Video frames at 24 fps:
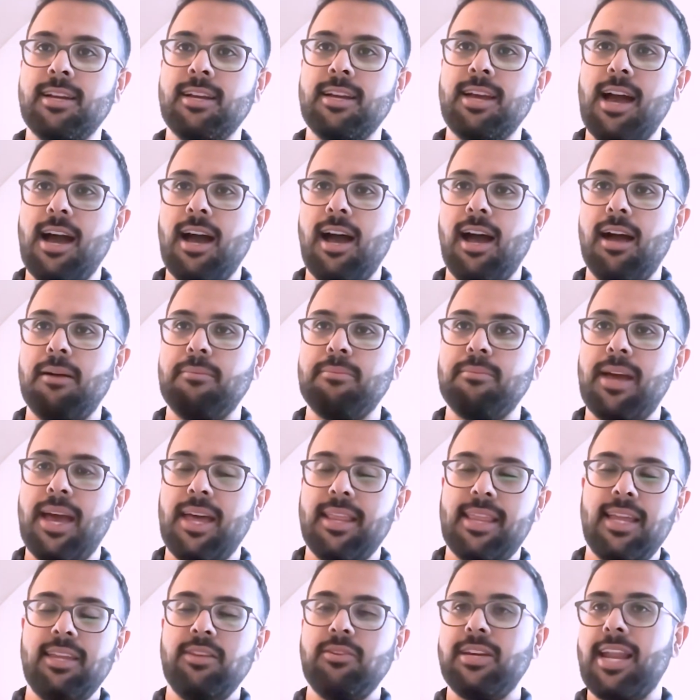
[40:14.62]
And
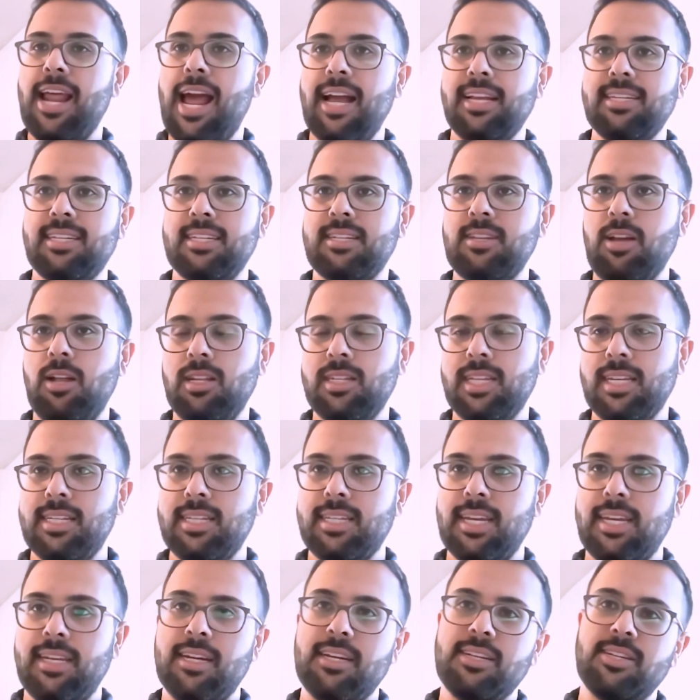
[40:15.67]
then you can access all this
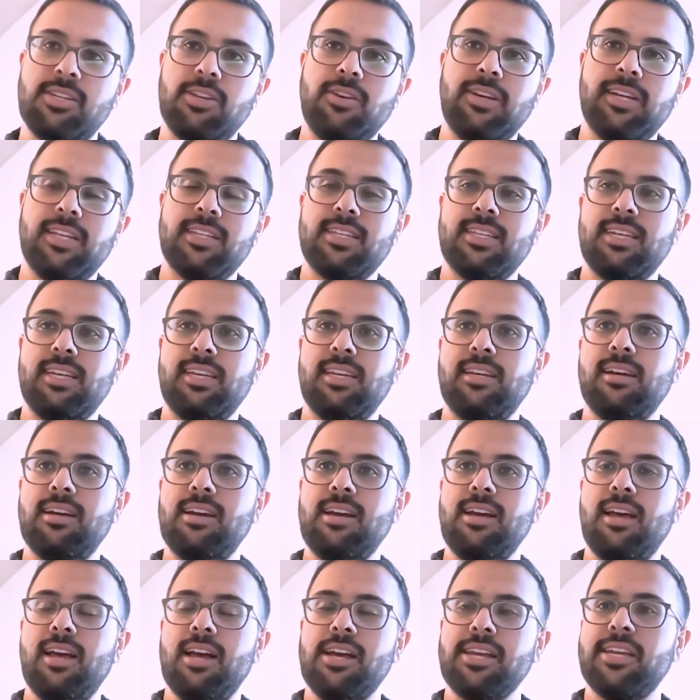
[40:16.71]
data. So you can see,
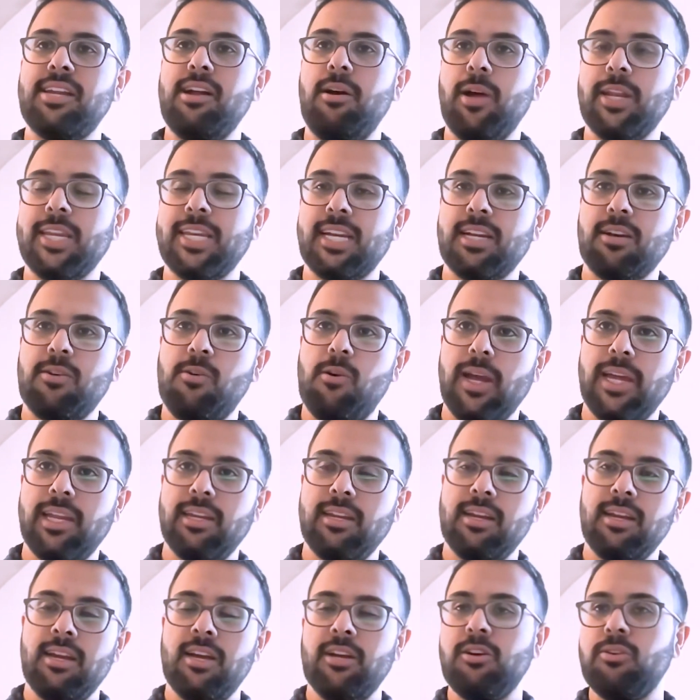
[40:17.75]
on Gitcoin,
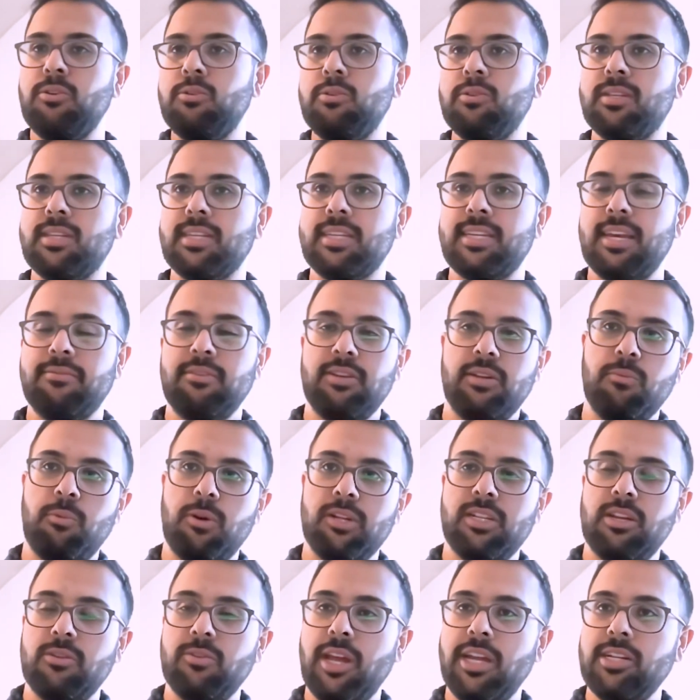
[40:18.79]
who's given what
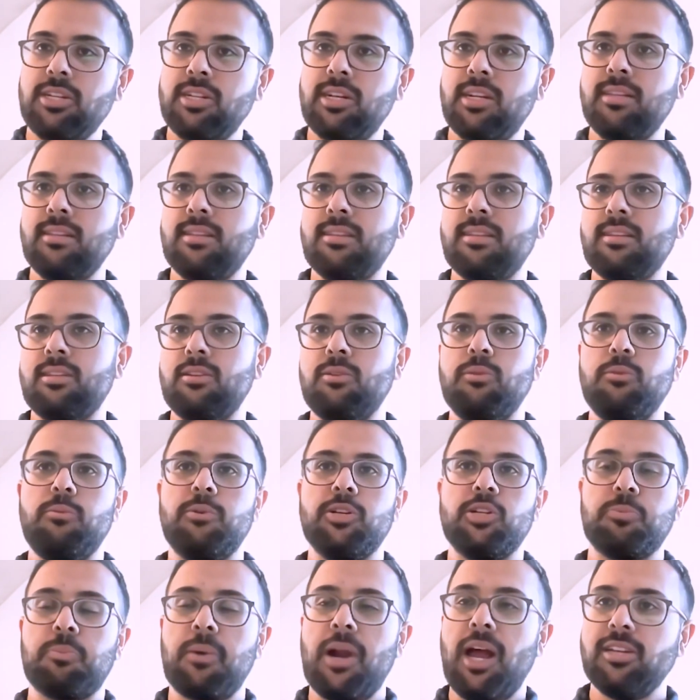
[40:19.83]
donations to
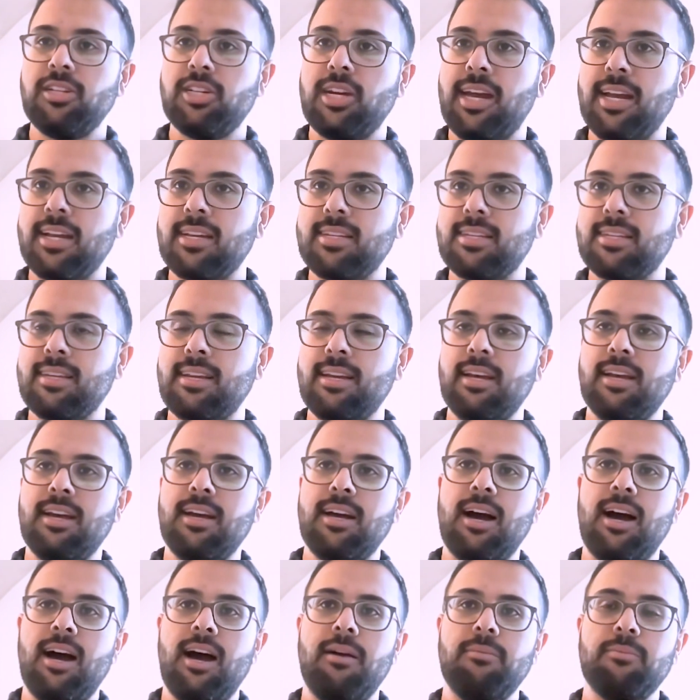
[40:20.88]
which projects,
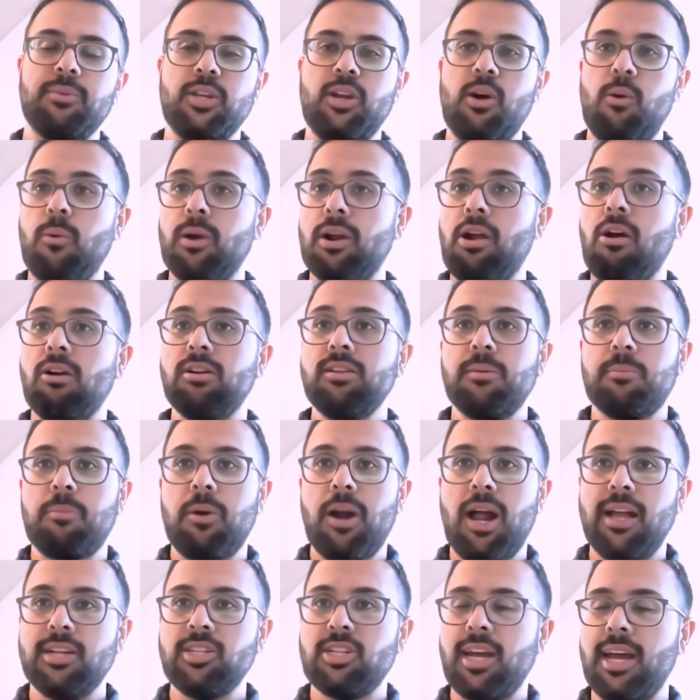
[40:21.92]
what are the
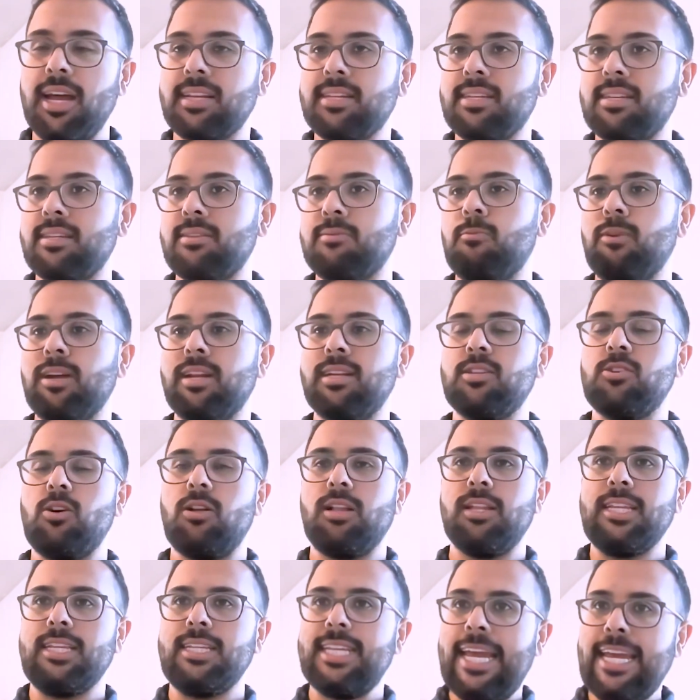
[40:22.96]
projects, what is all
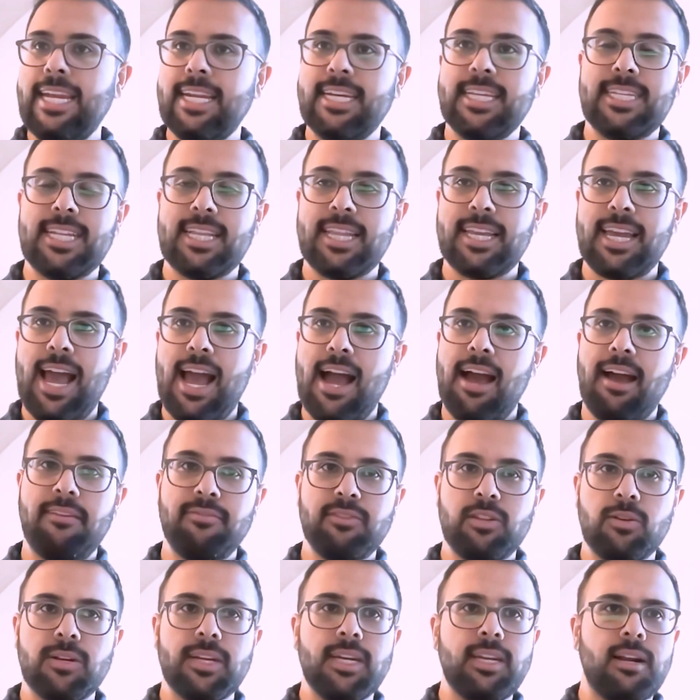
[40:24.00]
the data that they have,
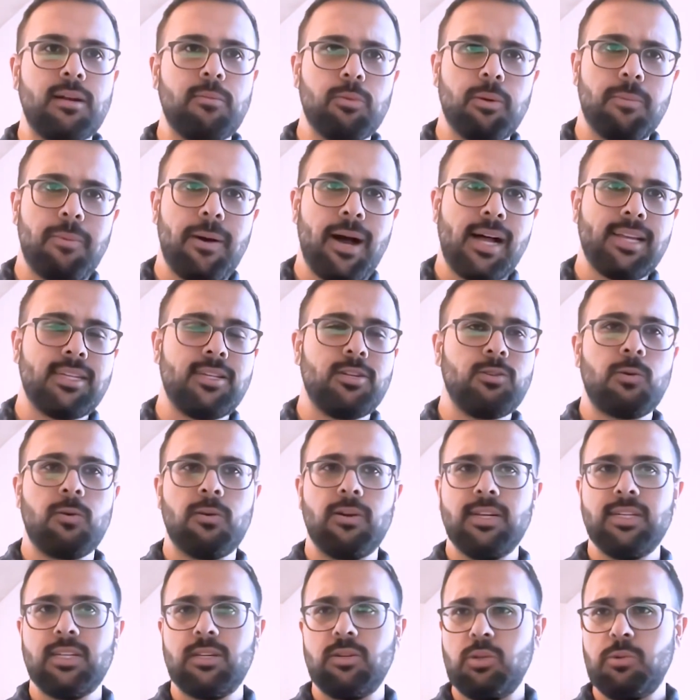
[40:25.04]
their GitHub
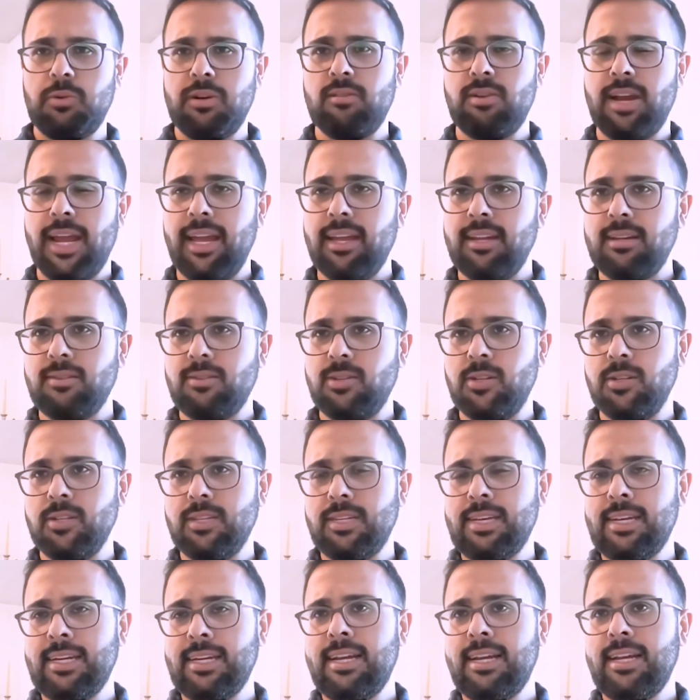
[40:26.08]
repositories, their Twitter handles,
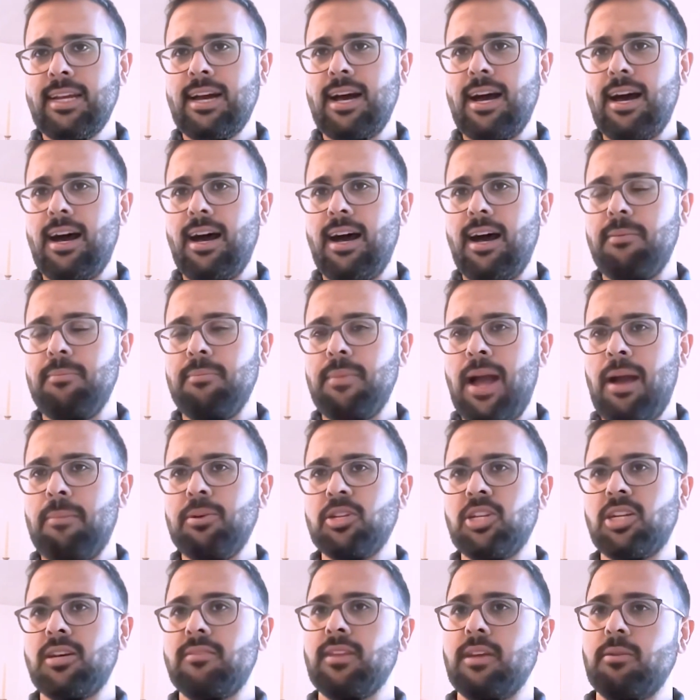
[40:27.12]
how
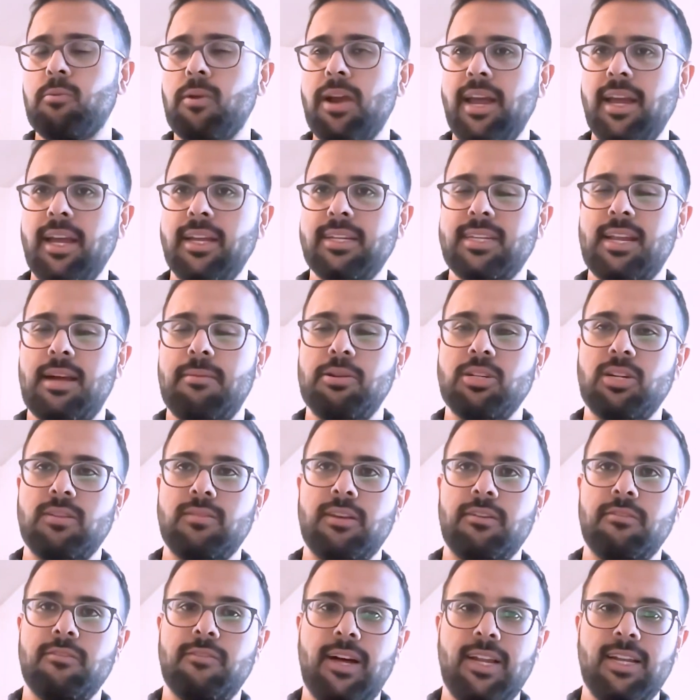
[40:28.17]
much have they raised, how much have
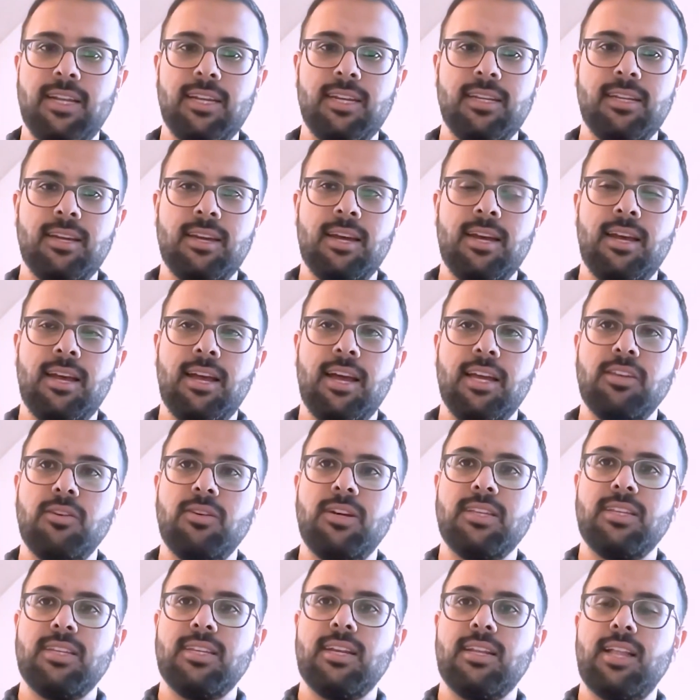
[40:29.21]
they funded. You
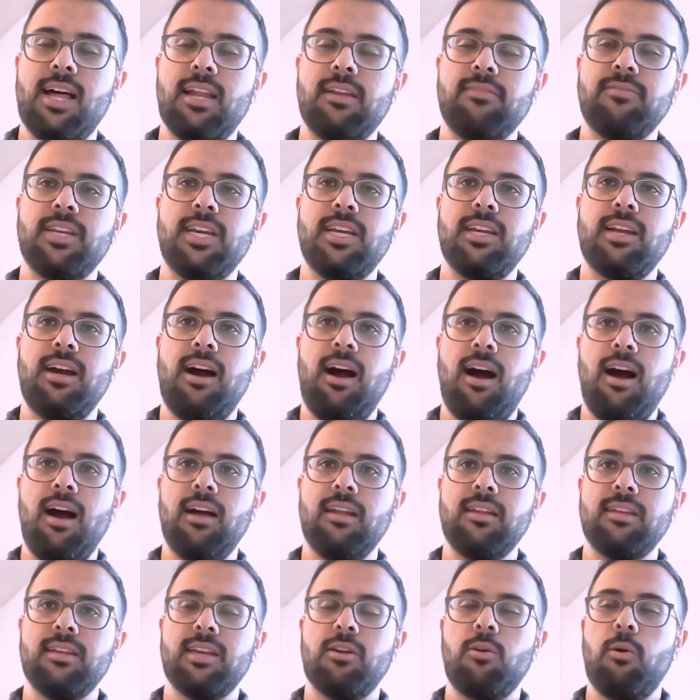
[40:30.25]
can see a lot of data
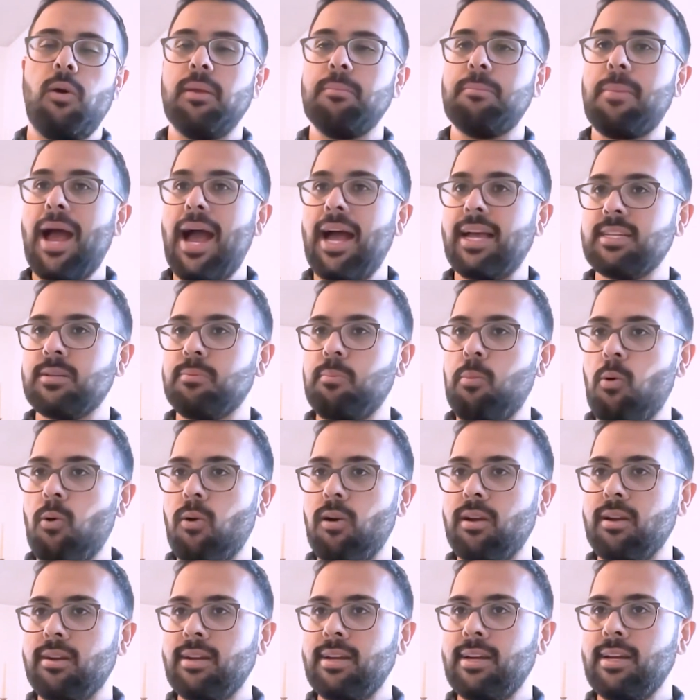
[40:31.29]
on Gitcoin
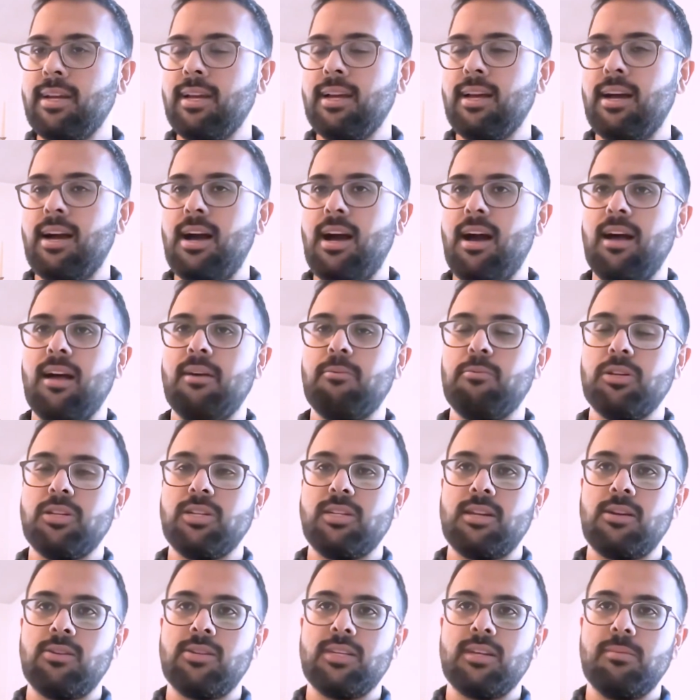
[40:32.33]
Passport, which is
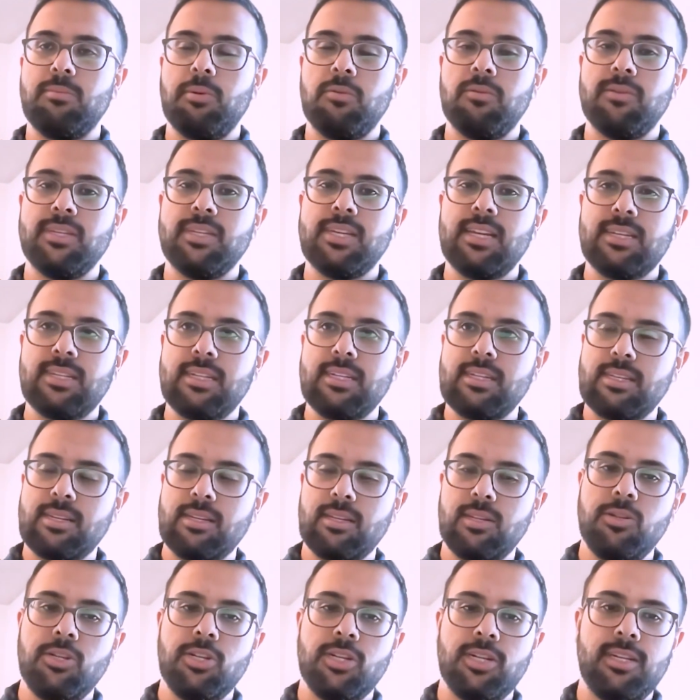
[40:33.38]
our Sybil resistance
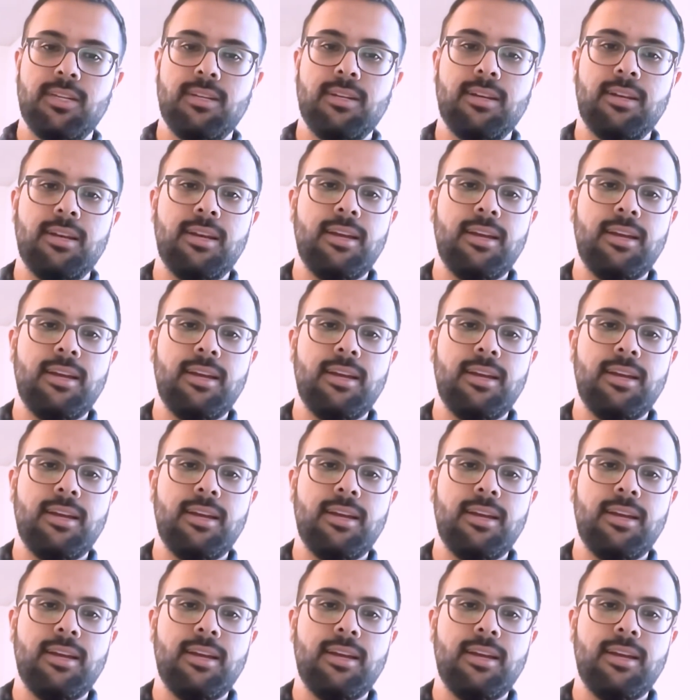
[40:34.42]
solution.